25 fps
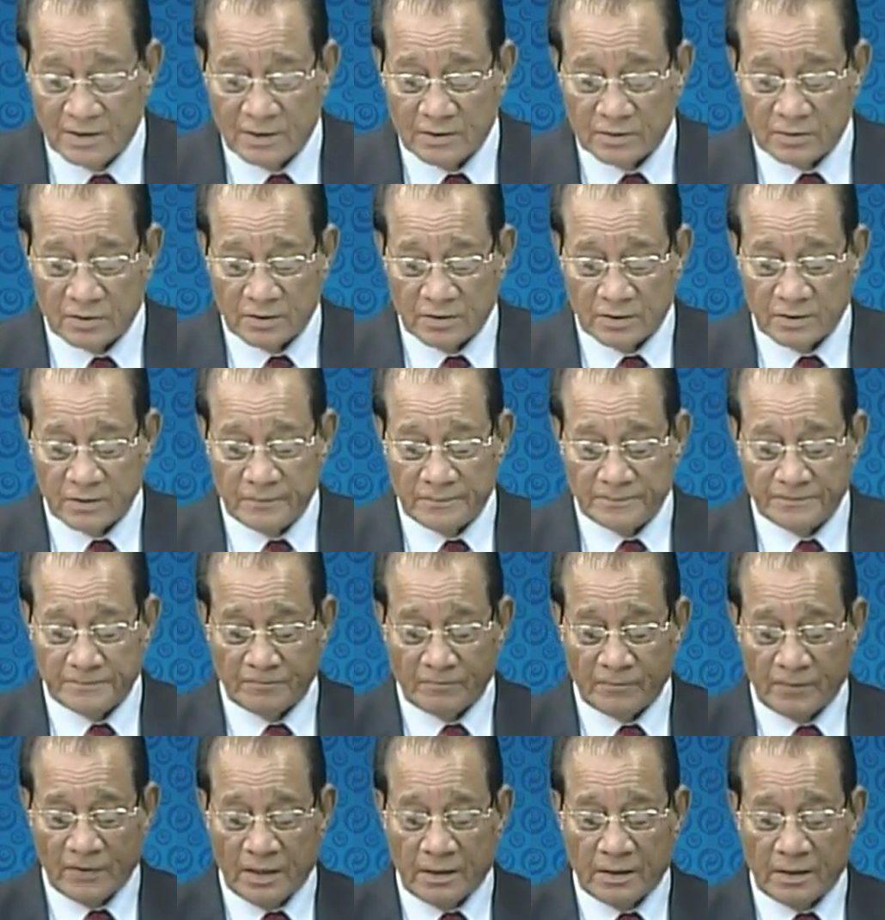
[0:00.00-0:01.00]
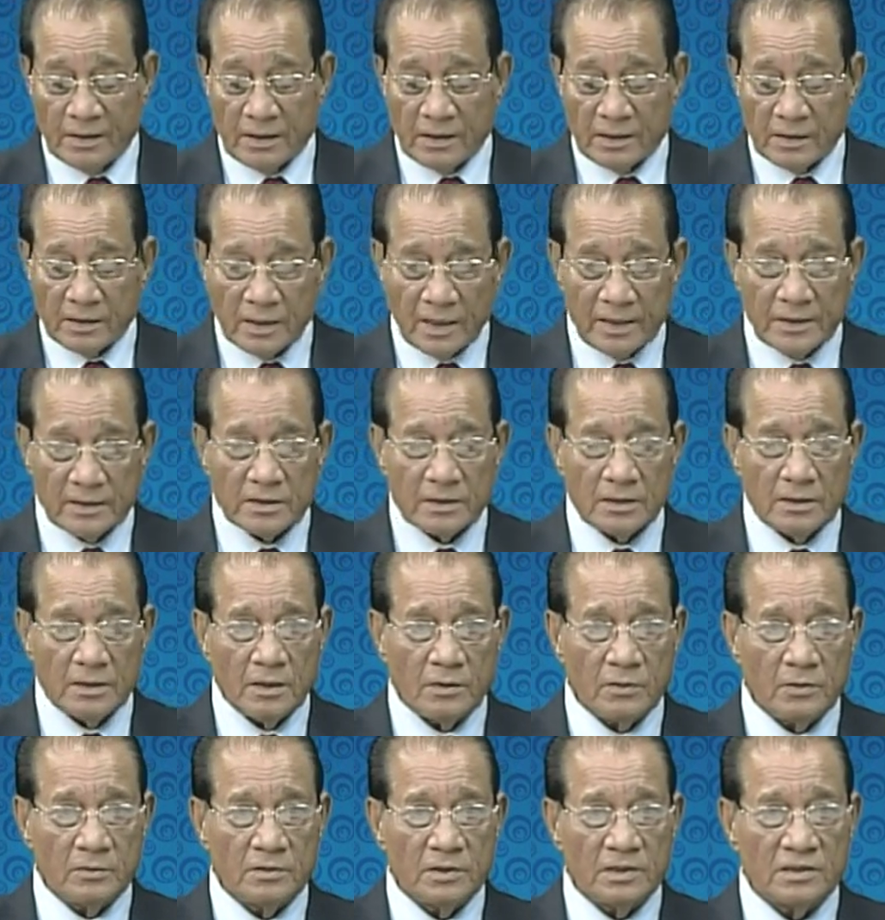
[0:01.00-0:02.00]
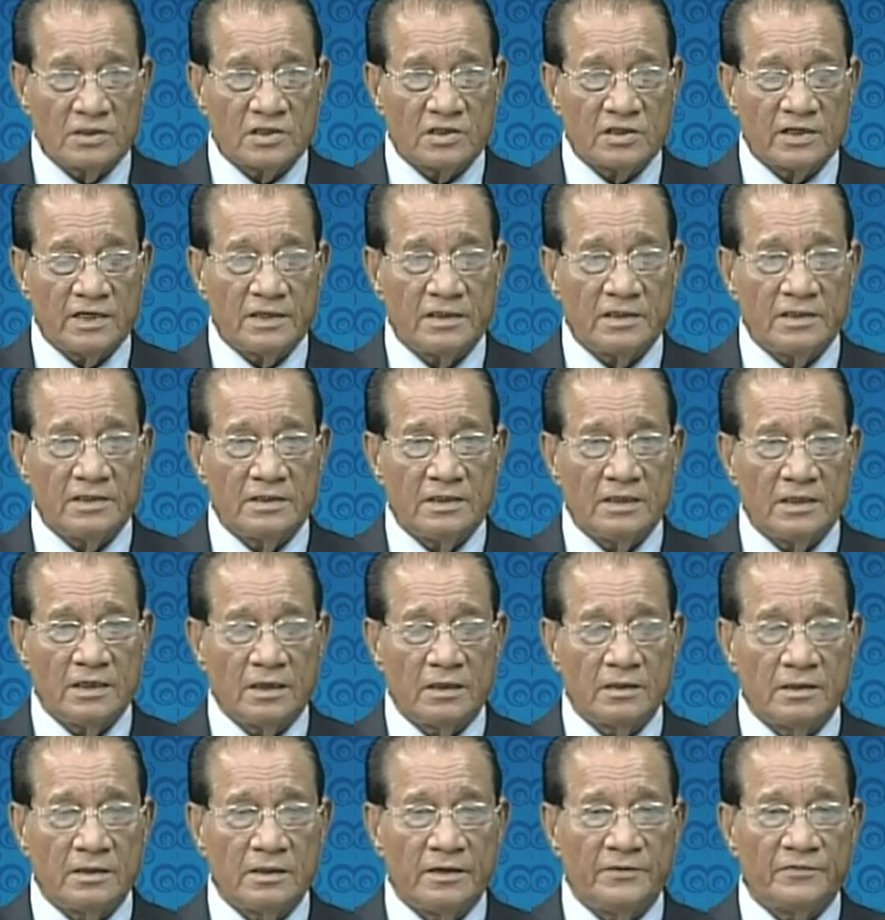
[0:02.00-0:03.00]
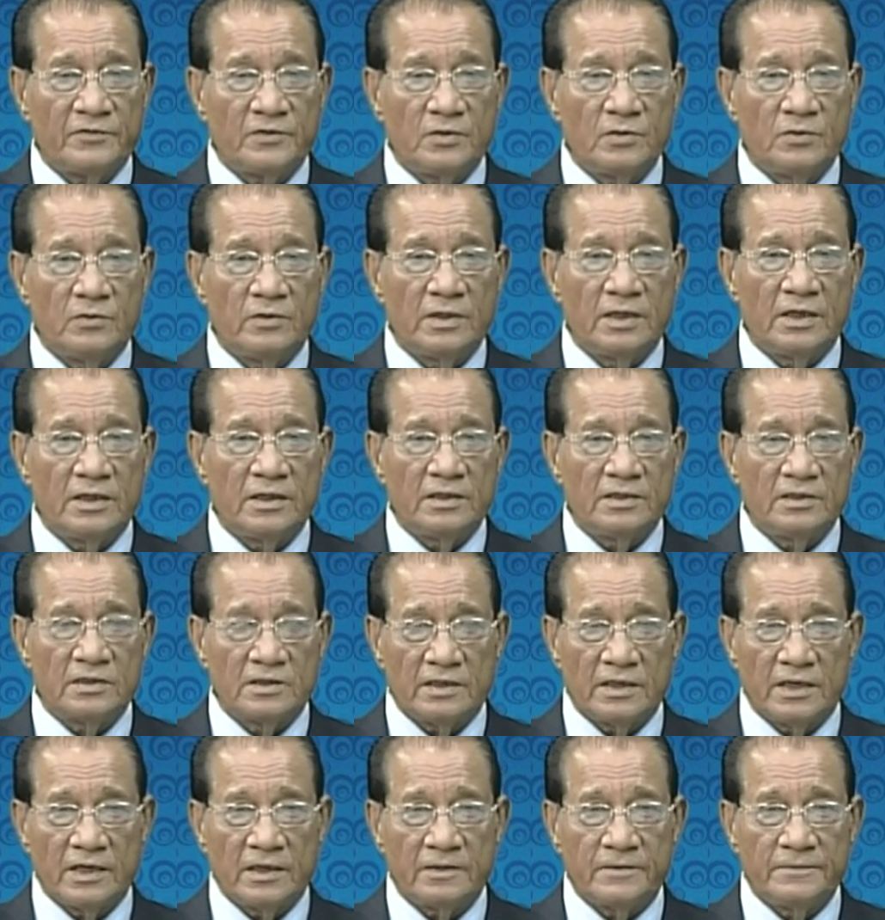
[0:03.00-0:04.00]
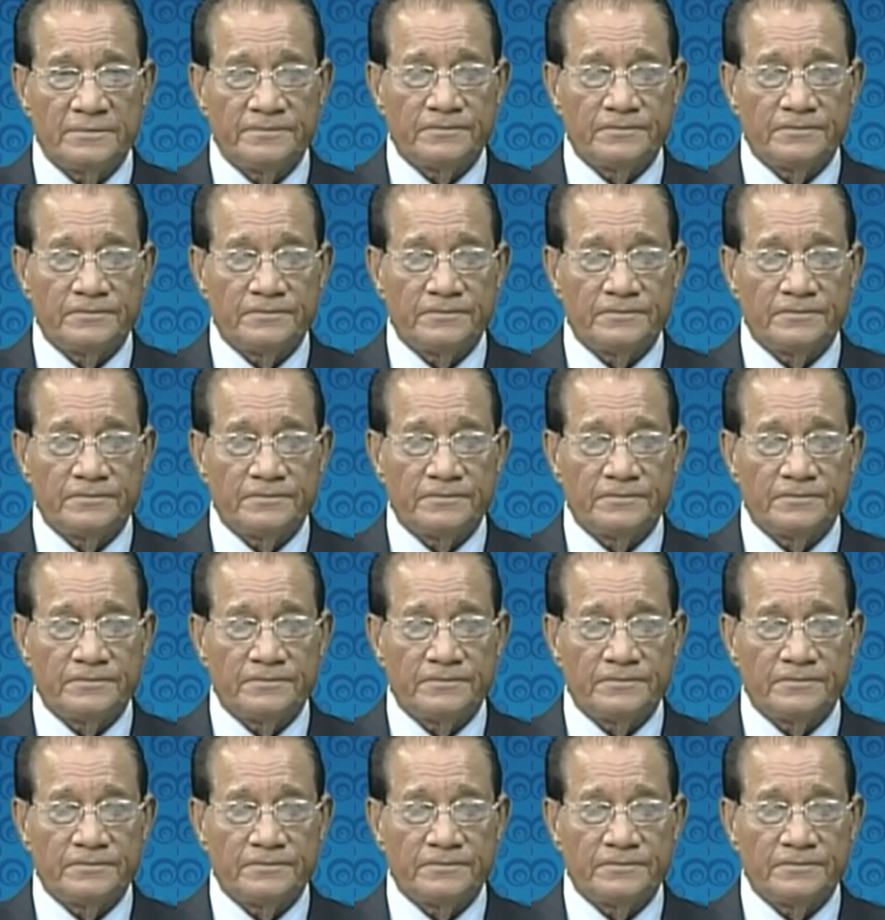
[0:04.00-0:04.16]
So right now the strategy on F2A is that